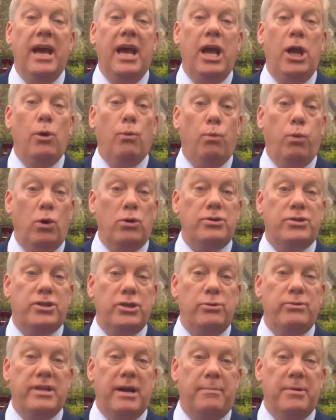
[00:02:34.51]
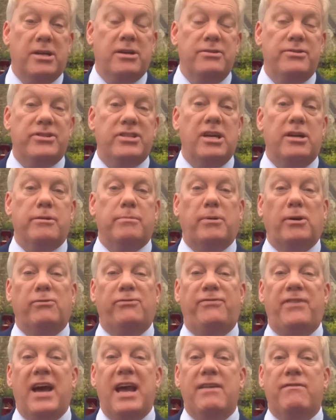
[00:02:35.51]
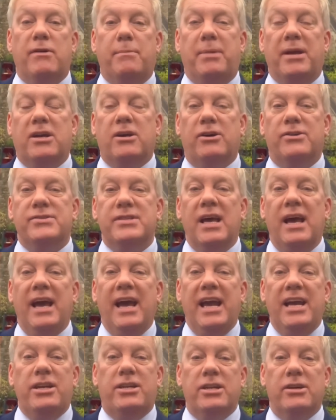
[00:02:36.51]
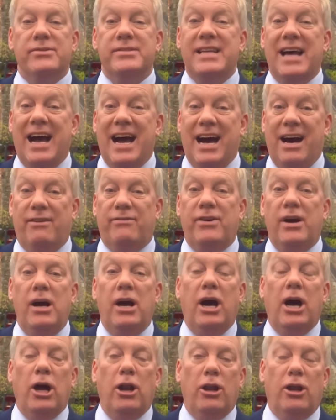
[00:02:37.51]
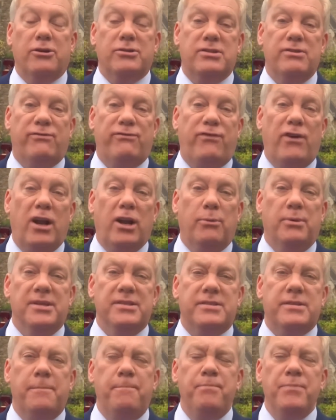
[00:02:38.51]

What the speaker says: it would do them a considerable favor because it does have a lot of followers.